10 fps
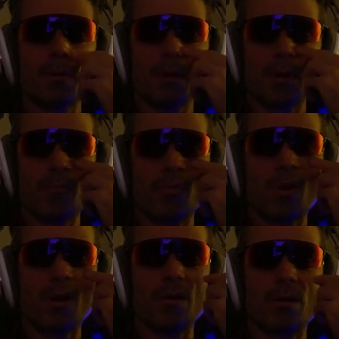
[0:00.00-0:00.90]
and
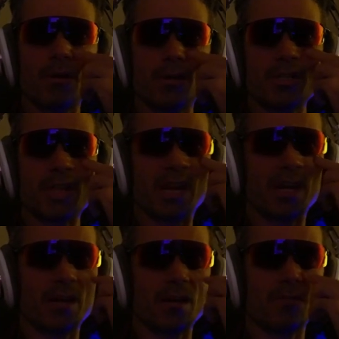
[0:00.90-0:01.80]
broad
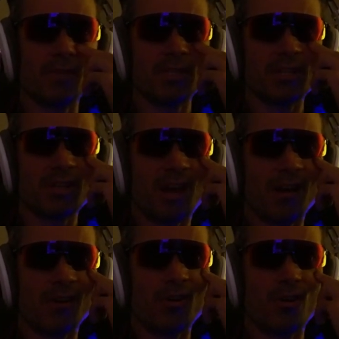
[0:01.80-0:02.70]
understanding of this entire
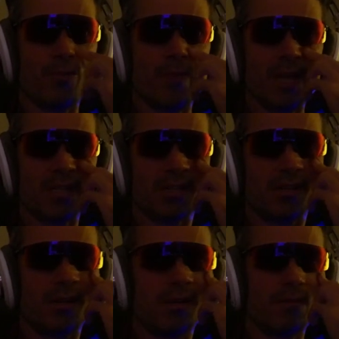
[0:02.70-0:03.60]
code base
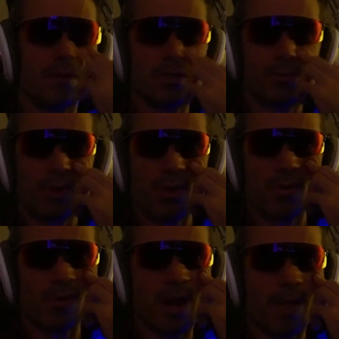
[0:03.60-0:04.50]
for this
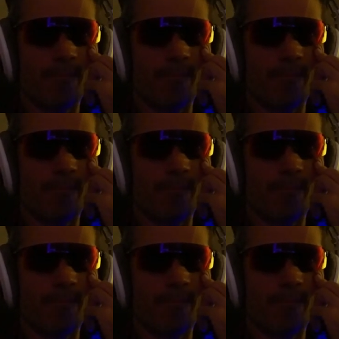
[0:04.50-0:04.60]
program.